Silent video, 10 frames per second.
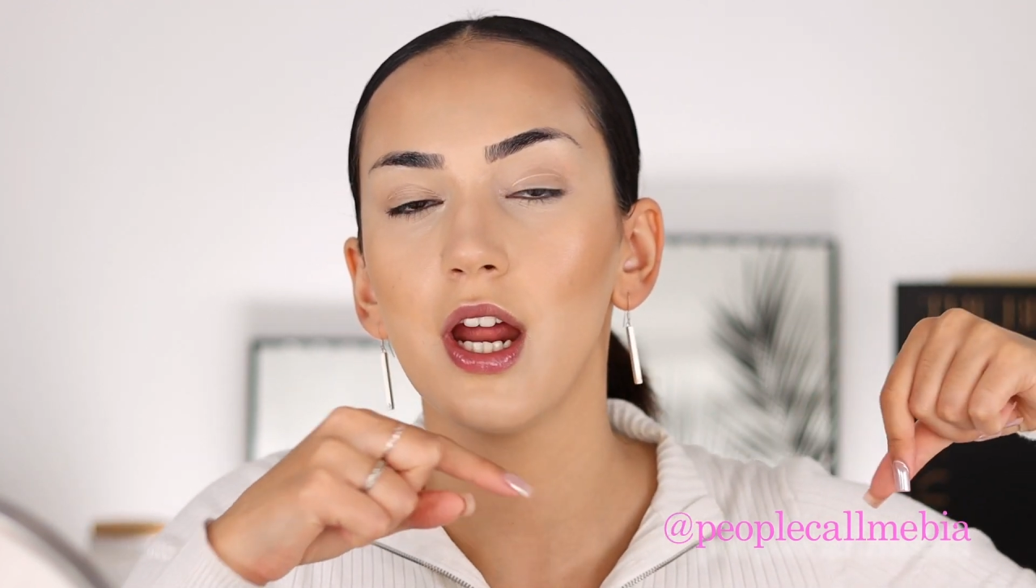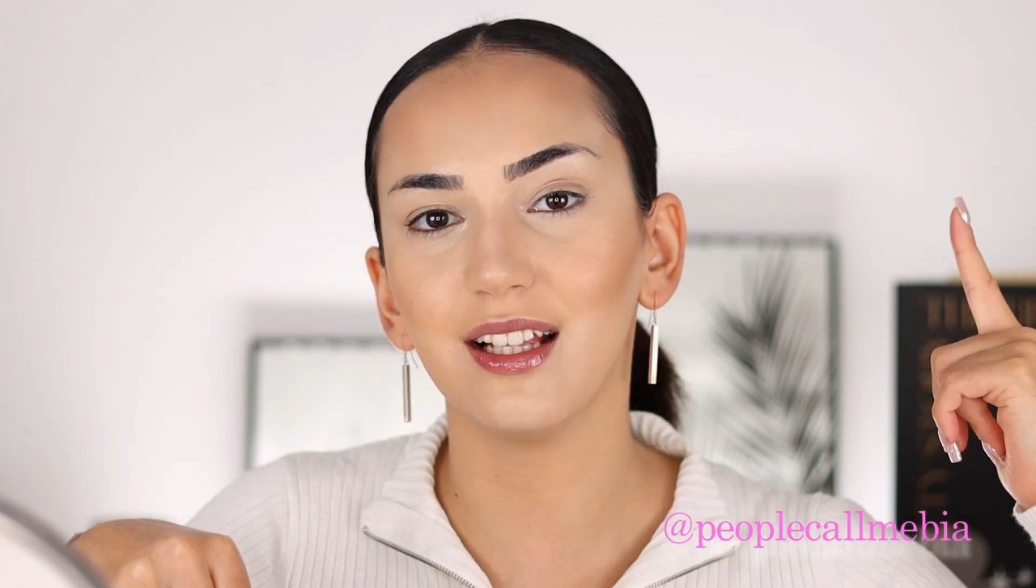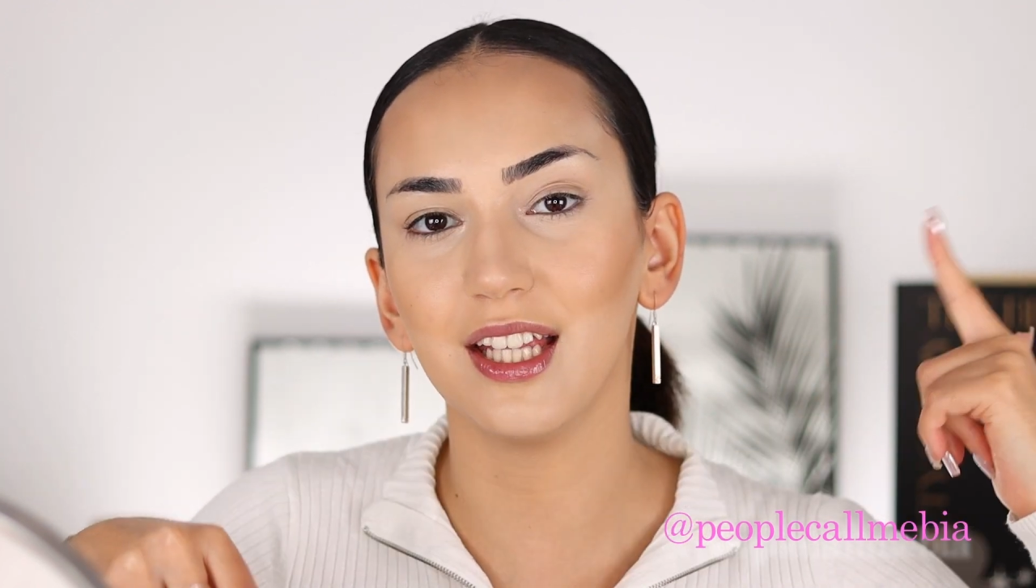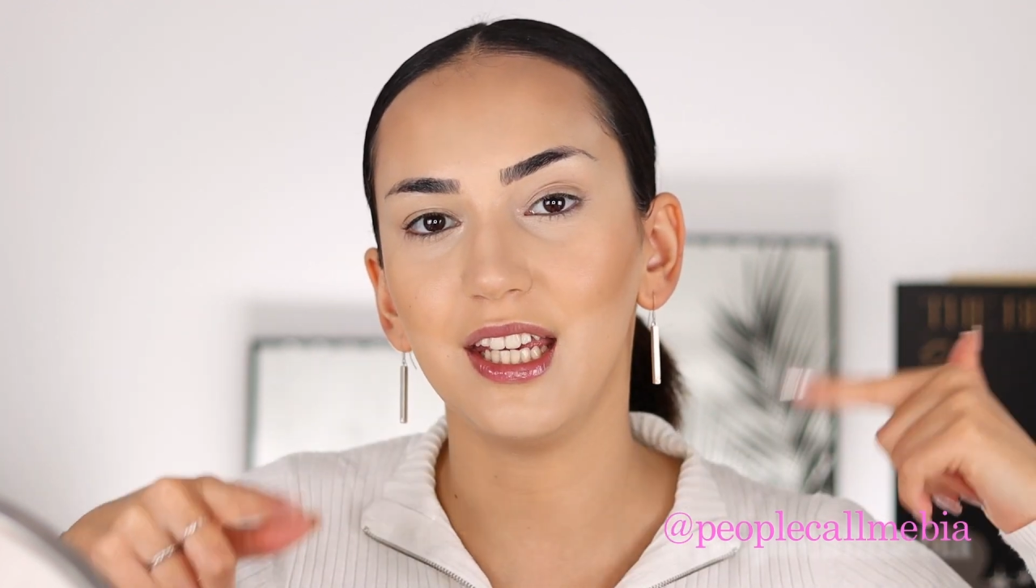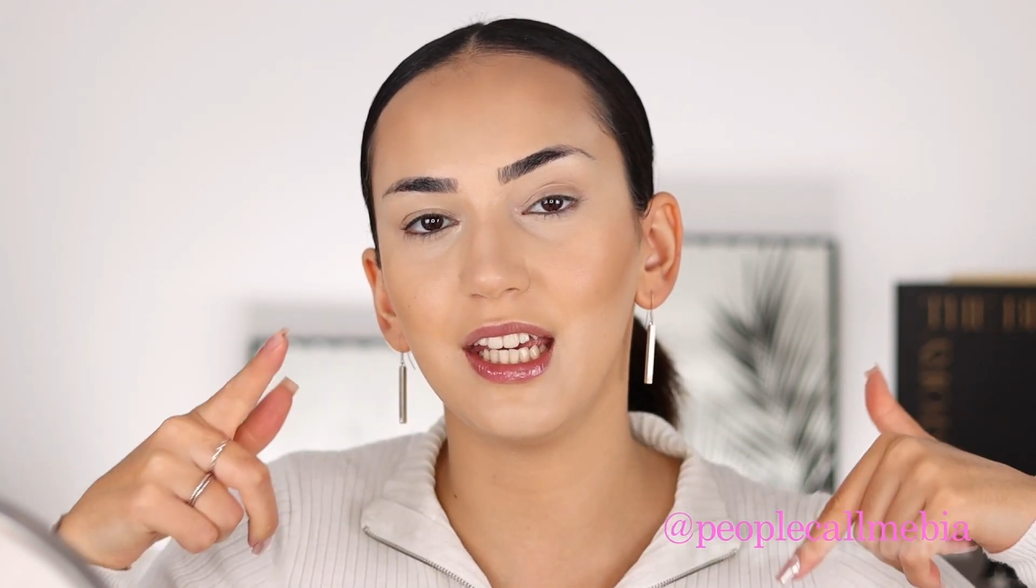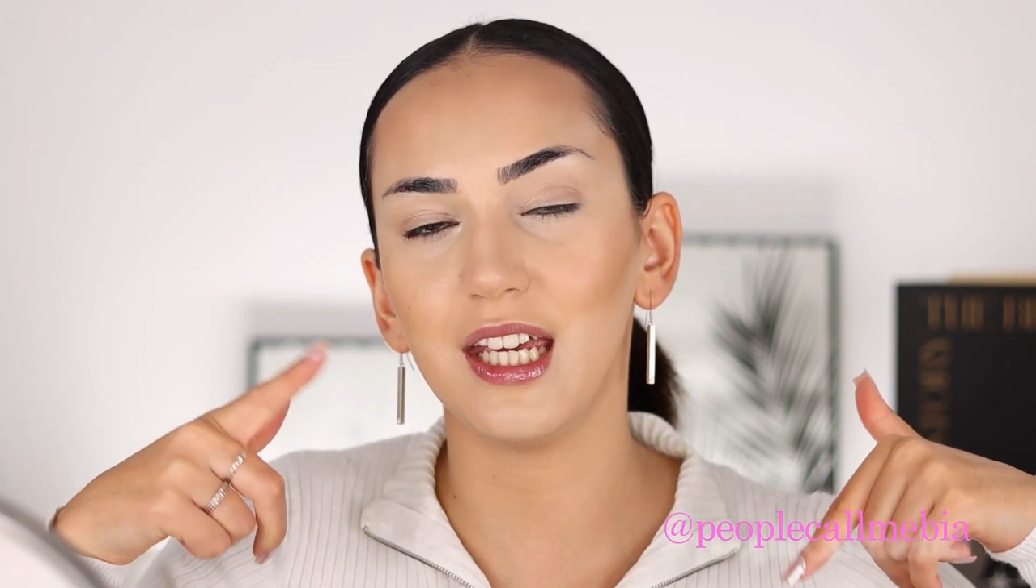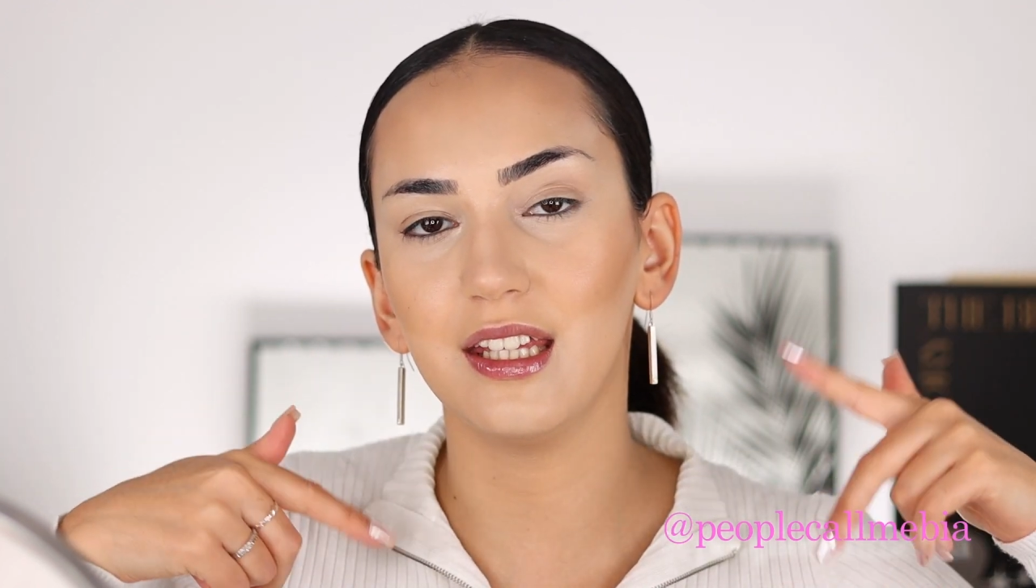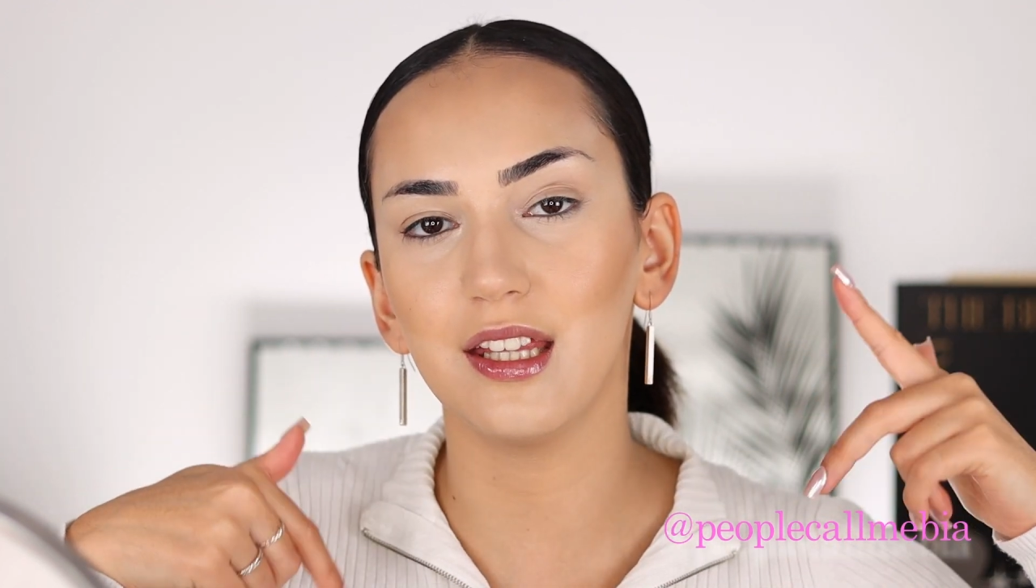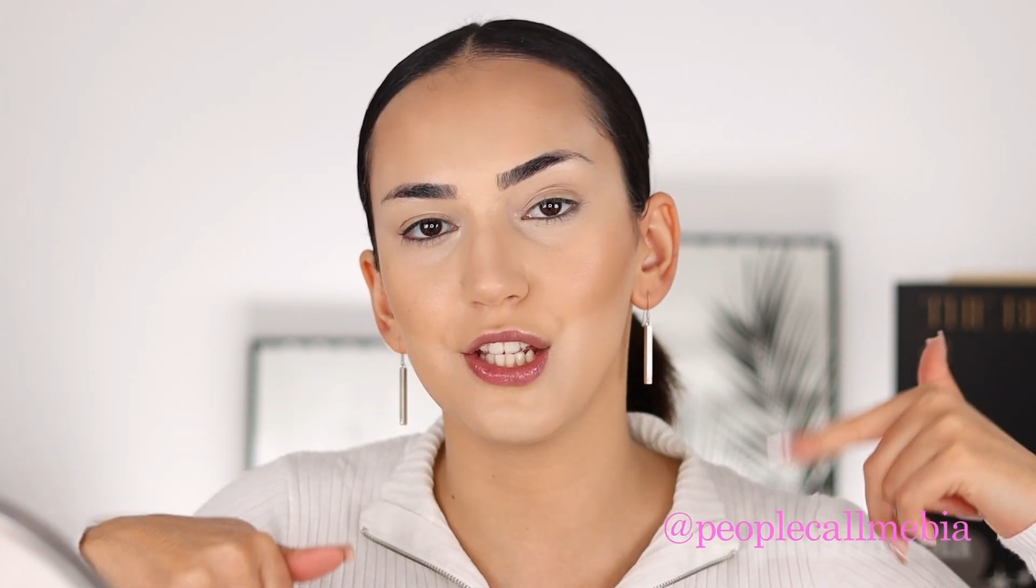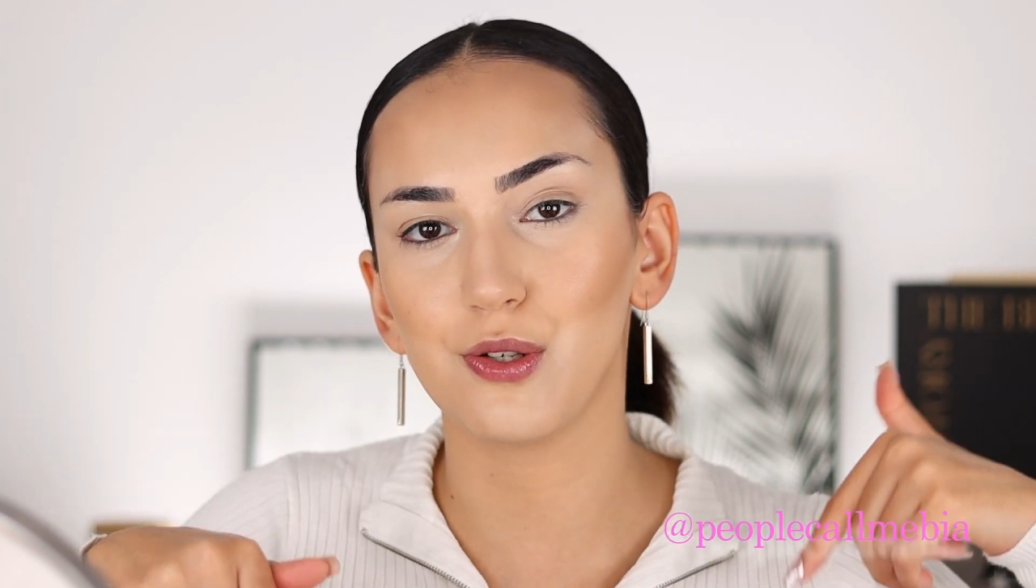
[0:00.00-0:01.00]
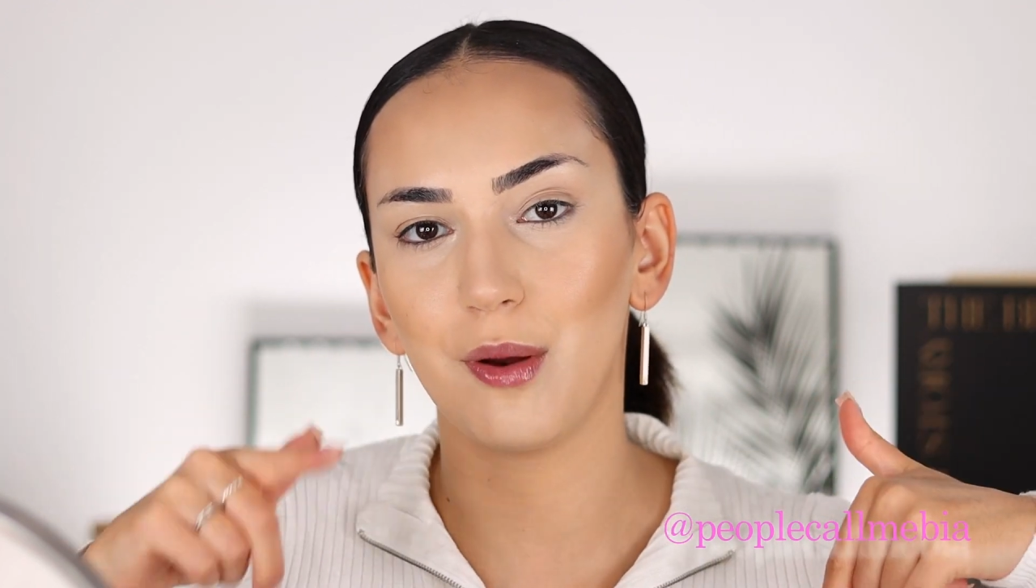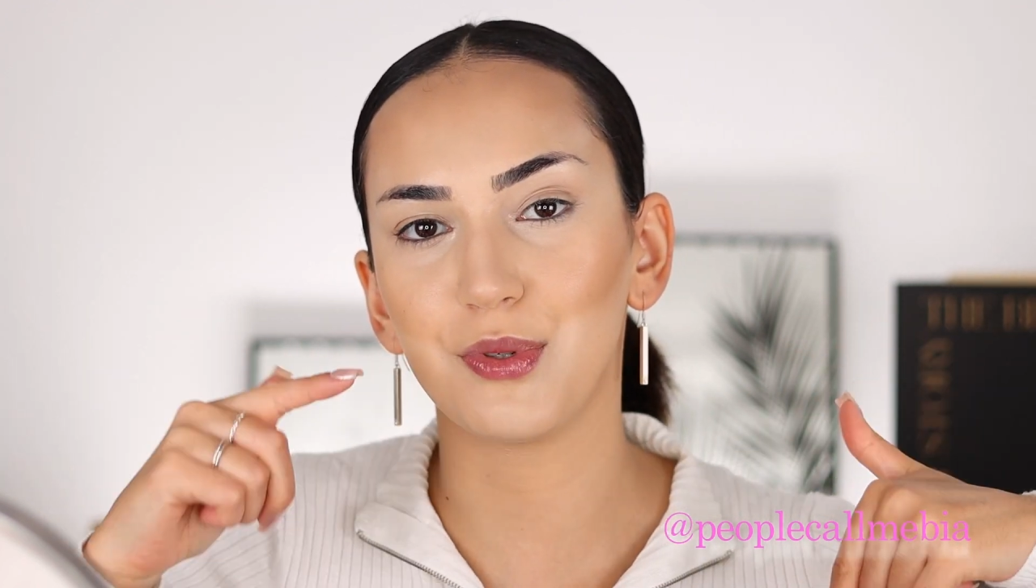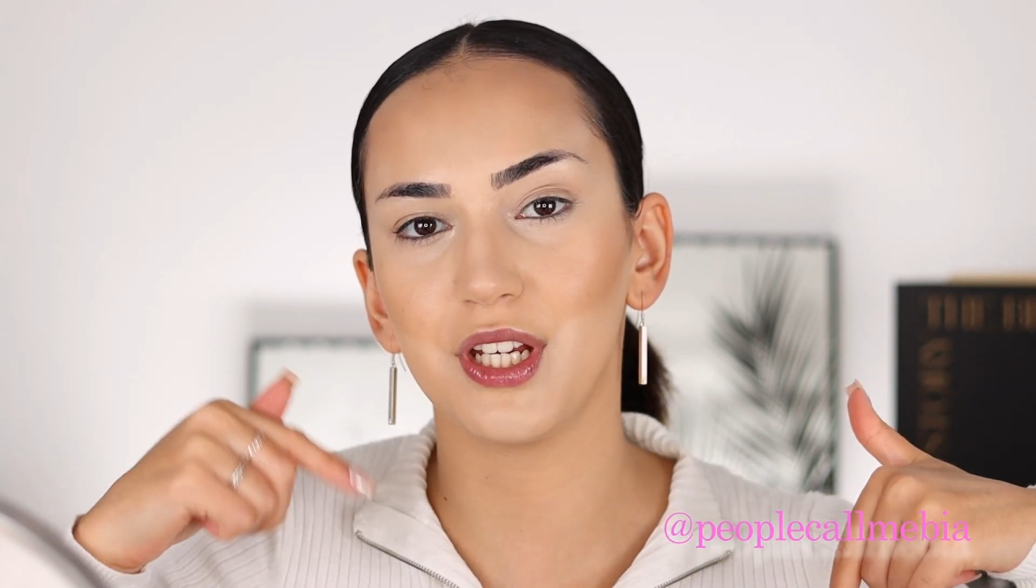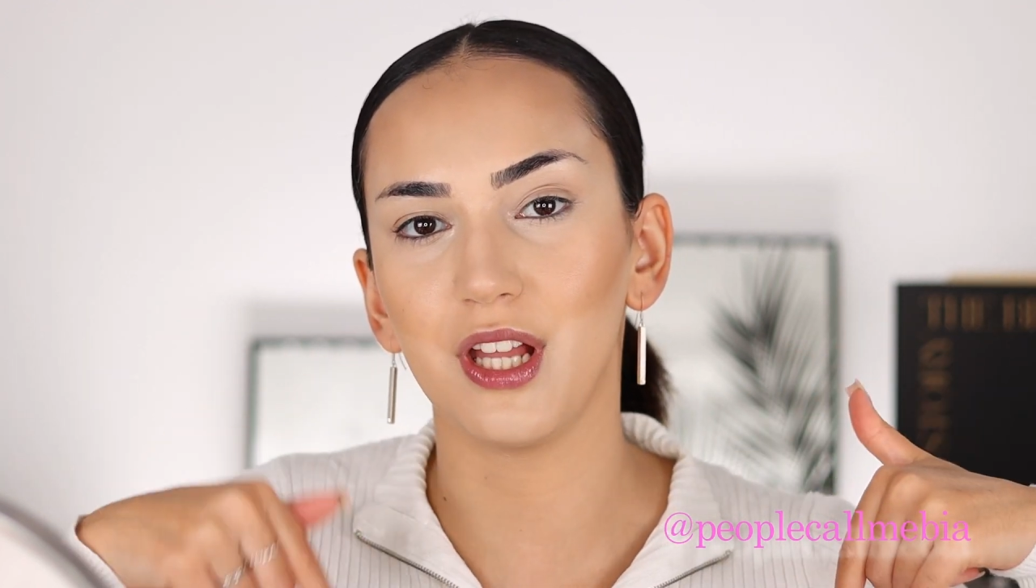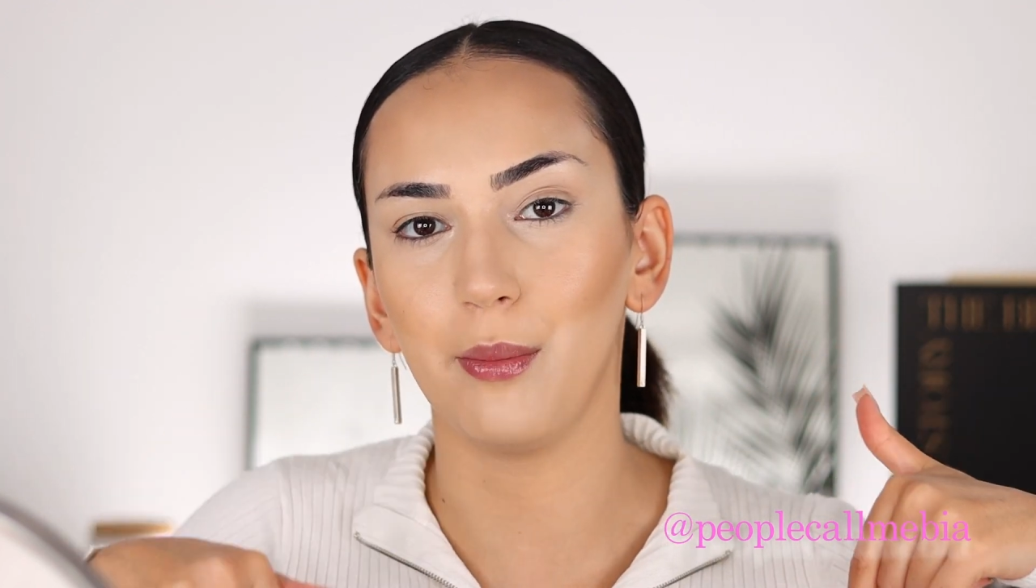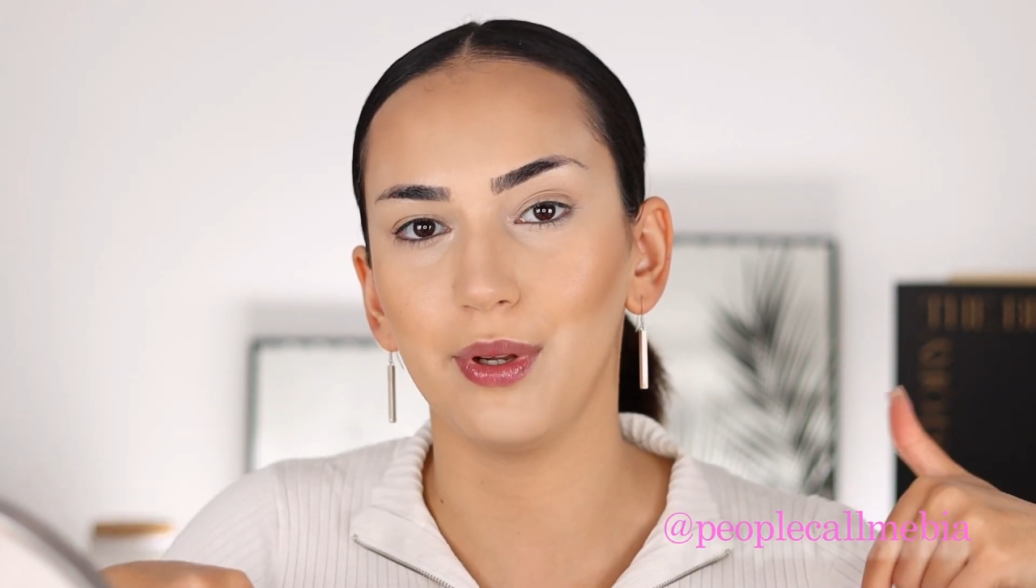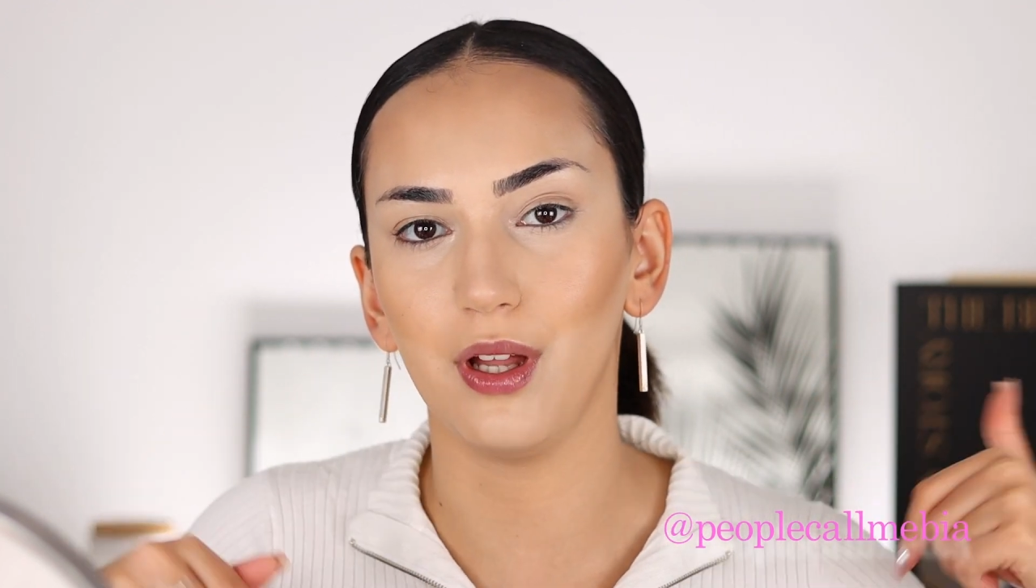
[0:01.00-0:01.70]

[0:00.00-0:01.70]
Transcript: and the link in the description down